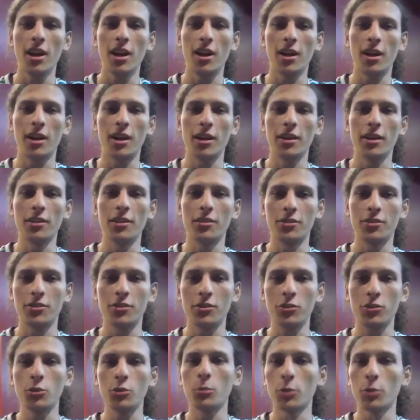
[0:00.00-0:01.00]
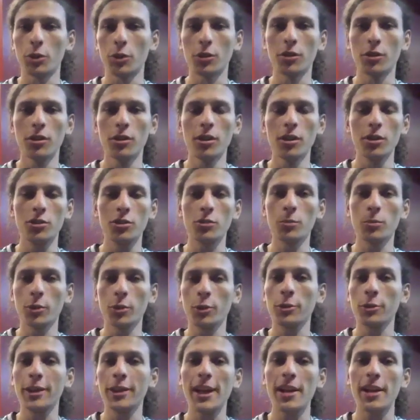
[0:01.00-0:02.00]
uh, is super
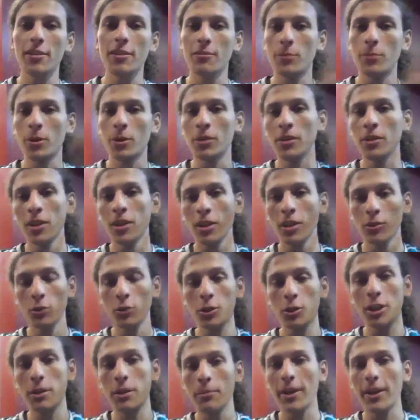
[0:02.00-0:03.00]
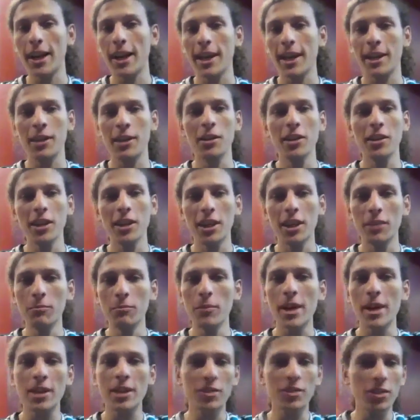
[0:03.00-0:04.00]
super creative, but looking back, it, it
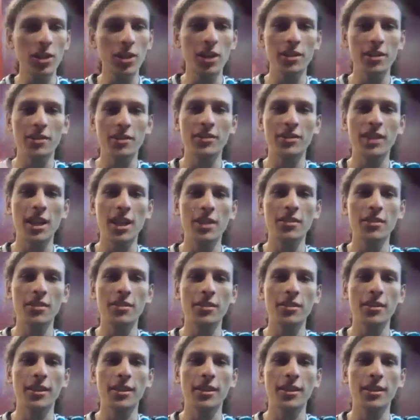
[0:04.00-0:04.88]
makes a lot of sense.